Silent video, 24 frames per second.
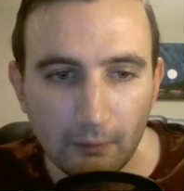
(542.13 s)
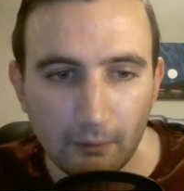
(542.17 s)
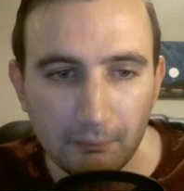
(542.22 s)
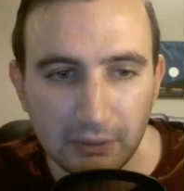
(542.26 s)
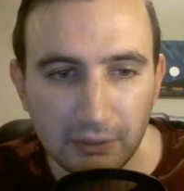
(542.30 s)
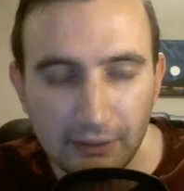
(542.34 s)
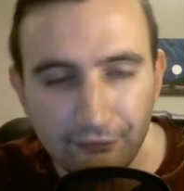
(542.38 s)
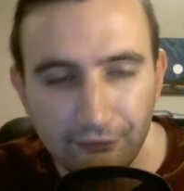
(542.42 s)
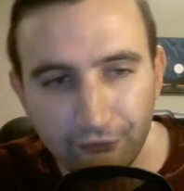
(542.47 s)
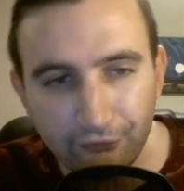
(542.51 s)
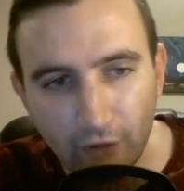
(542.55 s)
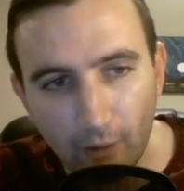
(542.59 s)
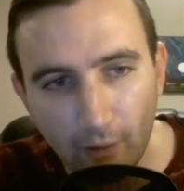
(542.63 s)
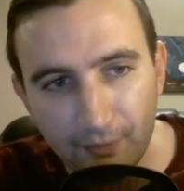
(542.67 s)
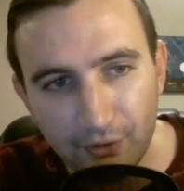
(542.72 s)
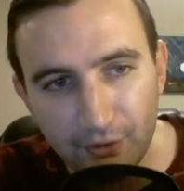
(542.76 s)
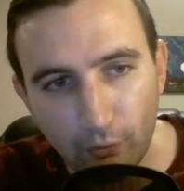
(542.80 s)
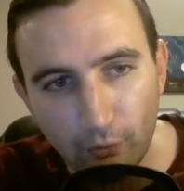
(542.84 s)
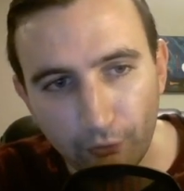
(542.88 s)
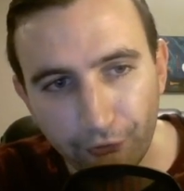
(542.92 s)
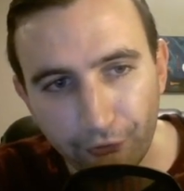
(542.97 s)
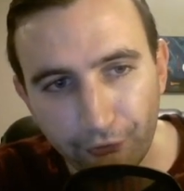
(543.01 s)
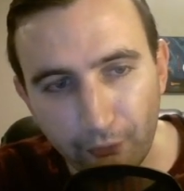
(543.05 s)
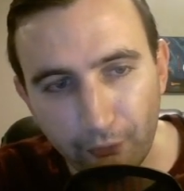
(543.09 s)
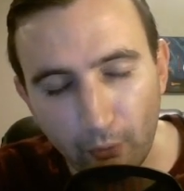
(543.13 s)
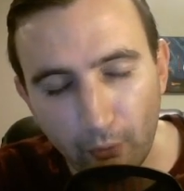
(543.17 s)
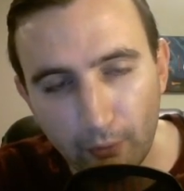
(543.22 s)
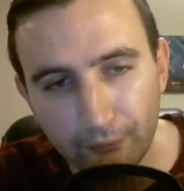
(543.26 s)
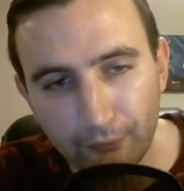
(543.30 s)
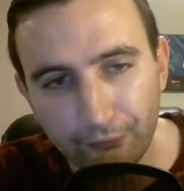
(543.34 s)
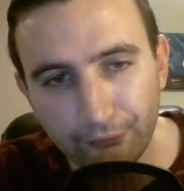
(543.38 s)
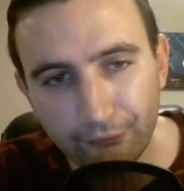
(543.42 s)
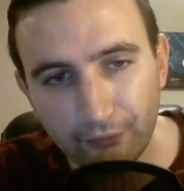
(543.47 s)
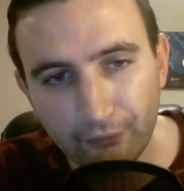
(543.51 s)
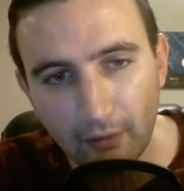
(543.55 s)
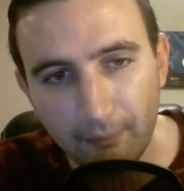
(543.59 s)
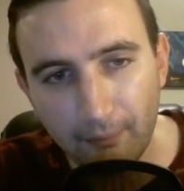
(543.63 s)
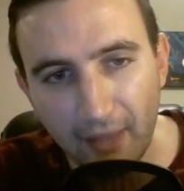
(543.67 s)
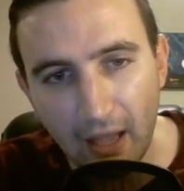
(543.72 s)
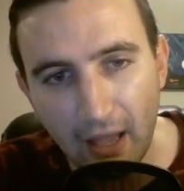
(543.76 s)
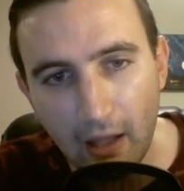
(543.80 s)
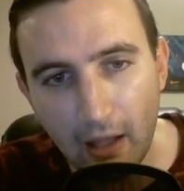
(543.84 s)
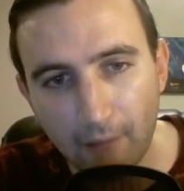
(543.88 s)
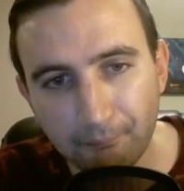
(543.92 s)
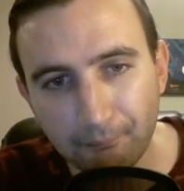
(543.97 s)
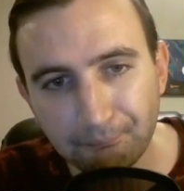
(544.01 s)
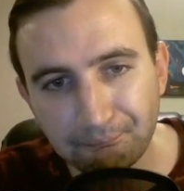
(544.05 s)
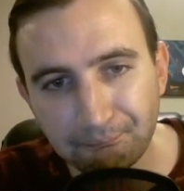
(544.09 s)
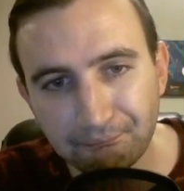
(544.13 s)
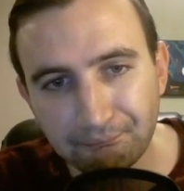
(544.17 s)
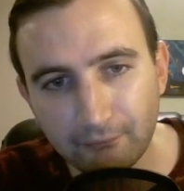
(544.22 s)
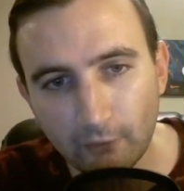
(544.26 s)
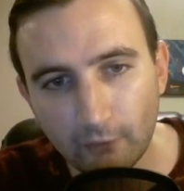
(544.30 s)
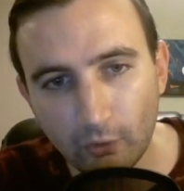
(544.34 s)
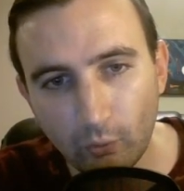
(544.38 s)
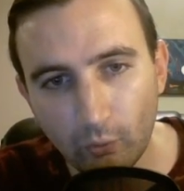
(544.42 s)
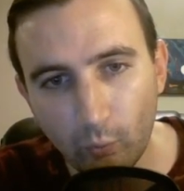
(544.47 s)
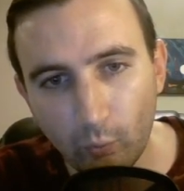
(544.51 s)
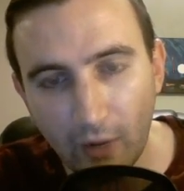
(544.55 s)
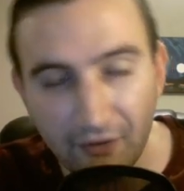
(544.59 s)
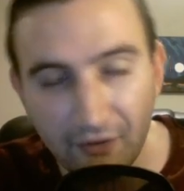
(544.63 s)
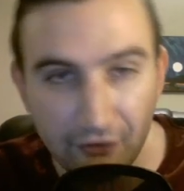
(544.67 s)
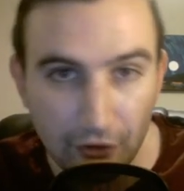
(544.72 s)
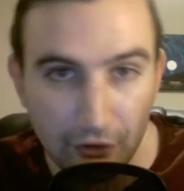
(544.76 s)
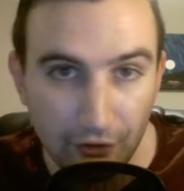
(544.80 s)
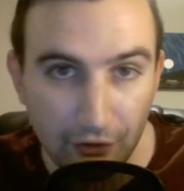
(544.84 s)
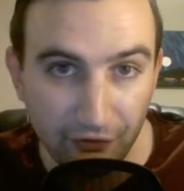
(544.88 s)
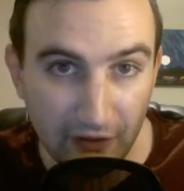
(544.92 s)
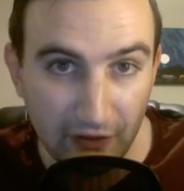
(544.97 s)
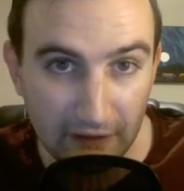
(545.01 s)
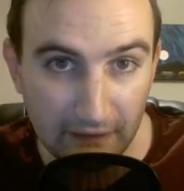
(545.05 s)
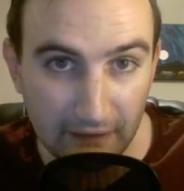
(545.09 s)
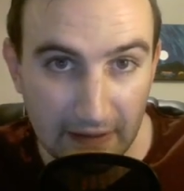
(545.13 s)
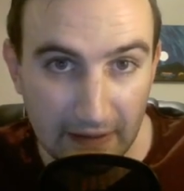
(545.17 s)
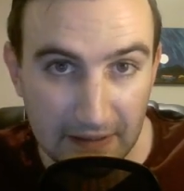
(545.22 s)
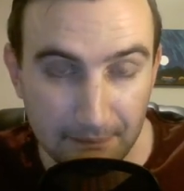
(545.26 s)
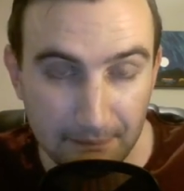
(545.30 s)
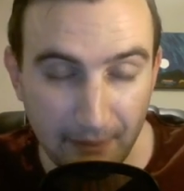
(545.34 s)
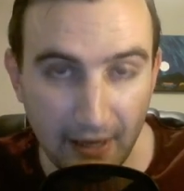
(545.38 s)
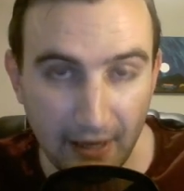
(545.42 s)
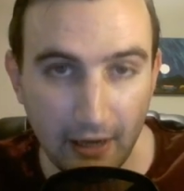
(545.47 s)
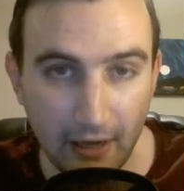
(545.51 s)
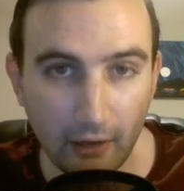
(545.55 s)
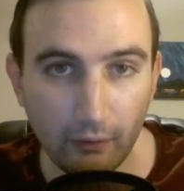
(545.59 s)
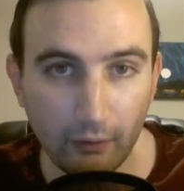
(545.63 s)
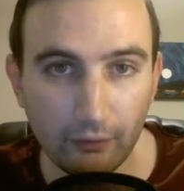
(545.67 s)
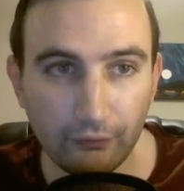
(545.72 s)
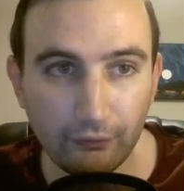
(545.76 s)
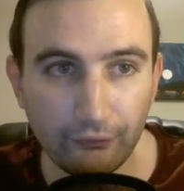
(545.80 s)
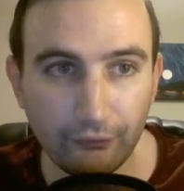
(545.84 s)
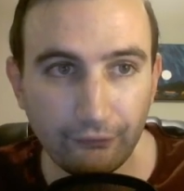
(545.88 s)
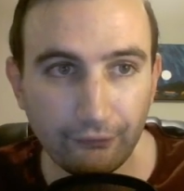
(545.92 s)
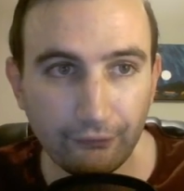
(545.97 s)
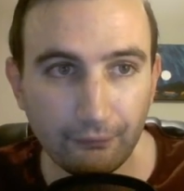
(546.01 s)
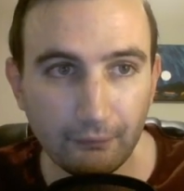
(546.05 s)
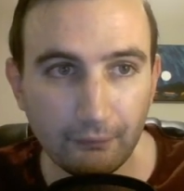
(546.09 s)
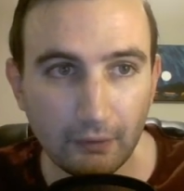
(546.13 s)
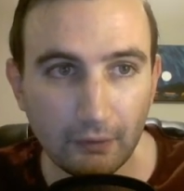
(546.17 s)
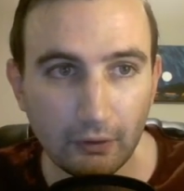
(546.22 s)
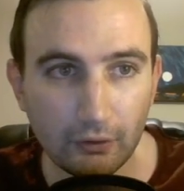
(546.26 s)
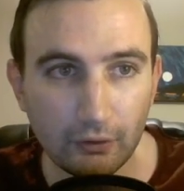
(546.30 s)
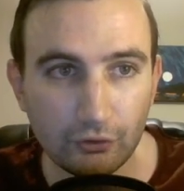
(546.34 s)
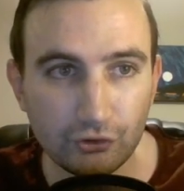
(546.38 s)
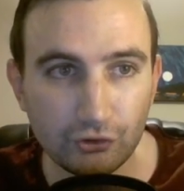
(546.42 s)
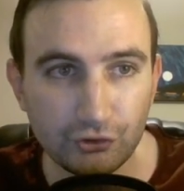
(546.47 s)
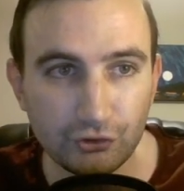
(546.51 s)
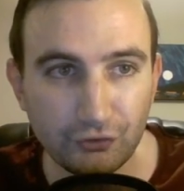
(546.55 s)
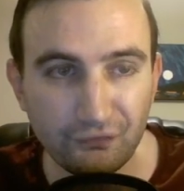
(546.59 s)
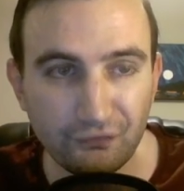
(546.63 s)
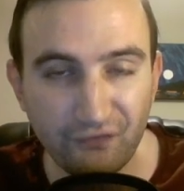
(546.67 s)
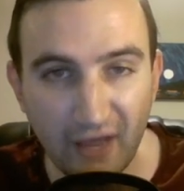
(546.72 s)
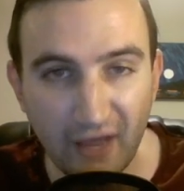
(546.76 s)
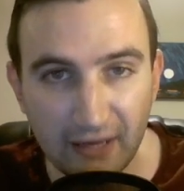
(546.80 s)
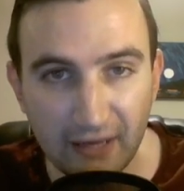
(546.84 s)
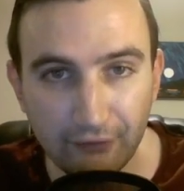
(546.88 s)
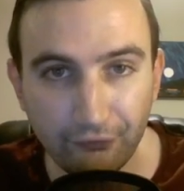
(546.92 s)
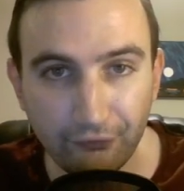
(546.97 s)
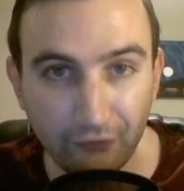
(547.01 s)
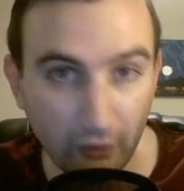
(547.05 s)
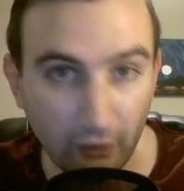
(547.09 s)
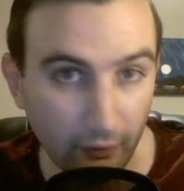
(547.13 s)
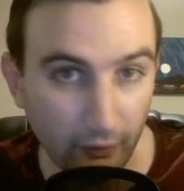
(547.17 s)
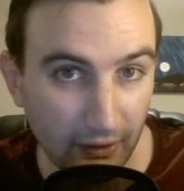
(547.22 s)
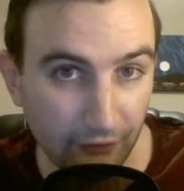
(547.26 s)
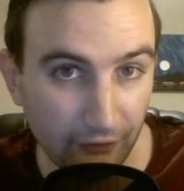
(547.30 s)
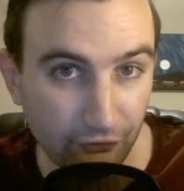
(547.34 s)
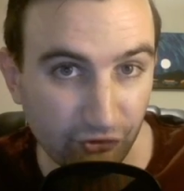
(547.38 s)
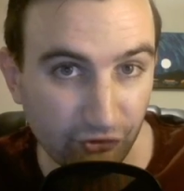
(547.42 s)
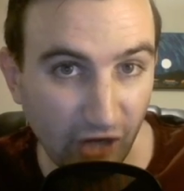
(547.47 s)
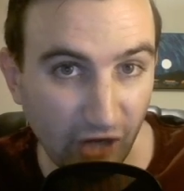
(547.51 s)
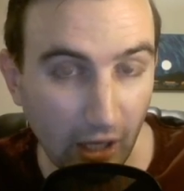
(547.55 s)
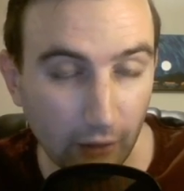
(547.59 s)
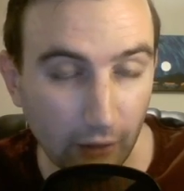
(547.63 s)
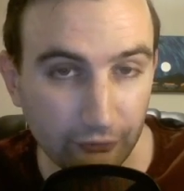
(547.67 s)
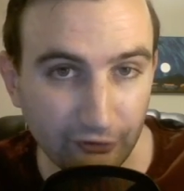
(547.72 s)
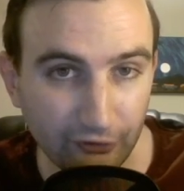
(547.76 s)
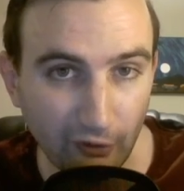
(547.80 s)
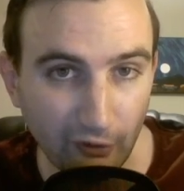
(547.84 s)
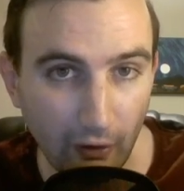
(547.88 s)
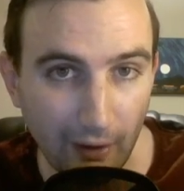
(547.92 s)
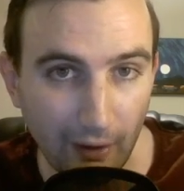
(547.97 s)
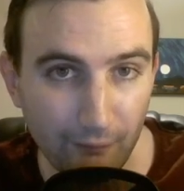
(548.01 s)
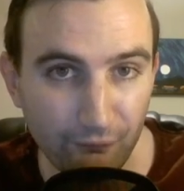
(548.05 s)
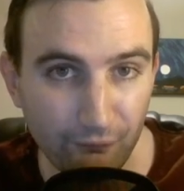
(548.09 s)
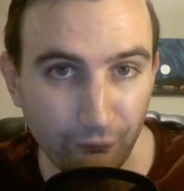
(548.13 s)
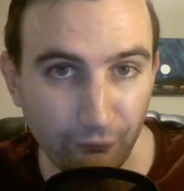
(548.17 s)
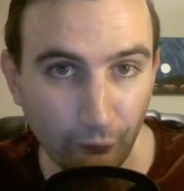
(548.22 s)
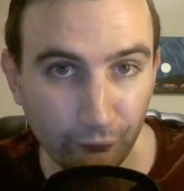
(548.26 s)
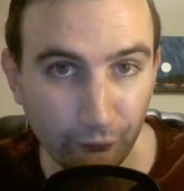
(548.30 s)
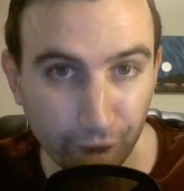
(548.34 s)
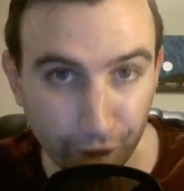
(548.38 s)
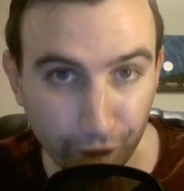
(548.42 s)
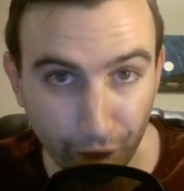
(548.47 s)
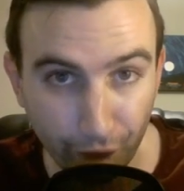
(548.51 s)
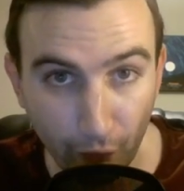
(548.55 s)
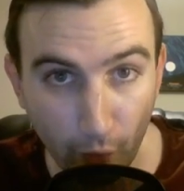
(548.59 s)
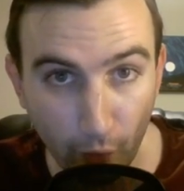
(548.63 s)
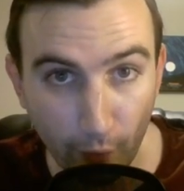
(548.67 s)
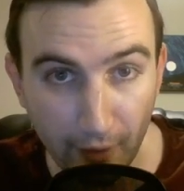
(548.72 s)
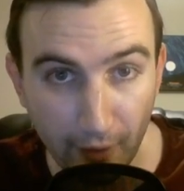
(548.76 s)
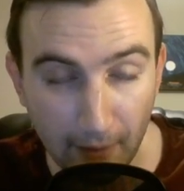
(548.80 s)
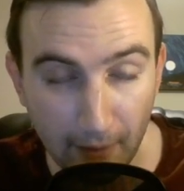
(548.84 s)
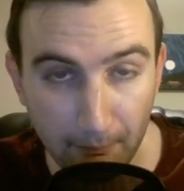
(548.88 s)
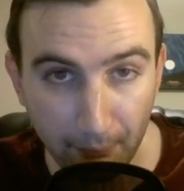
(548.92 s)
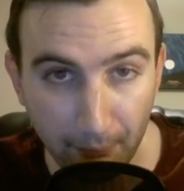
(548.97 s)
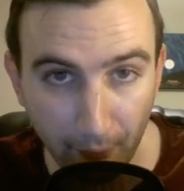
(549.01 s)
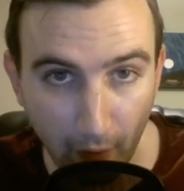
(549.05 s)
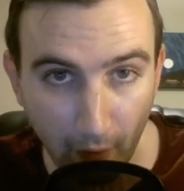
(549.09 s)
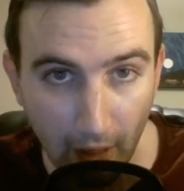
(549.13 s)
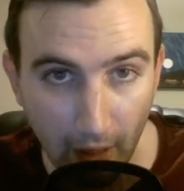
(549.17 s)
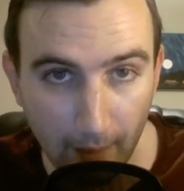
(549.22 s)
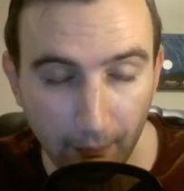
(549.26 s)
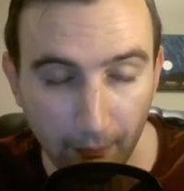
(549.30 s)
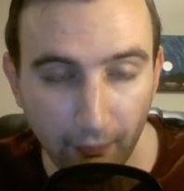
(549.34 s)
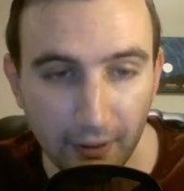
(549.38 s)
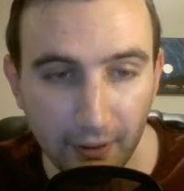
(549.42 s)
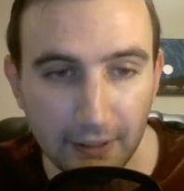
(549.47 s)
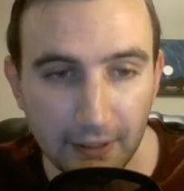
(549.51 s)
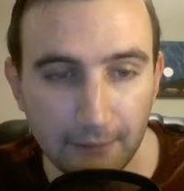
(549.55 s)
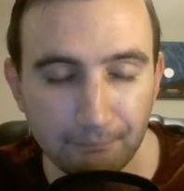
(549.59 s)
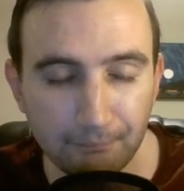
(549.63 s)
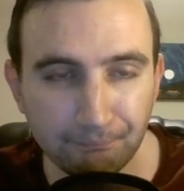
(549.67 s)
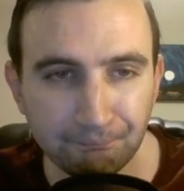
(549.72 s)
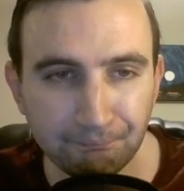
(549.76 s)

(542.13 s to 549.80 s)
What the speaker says: please tell me your thoughts about whether you think these parents should face serious jail time for fraud and bribery.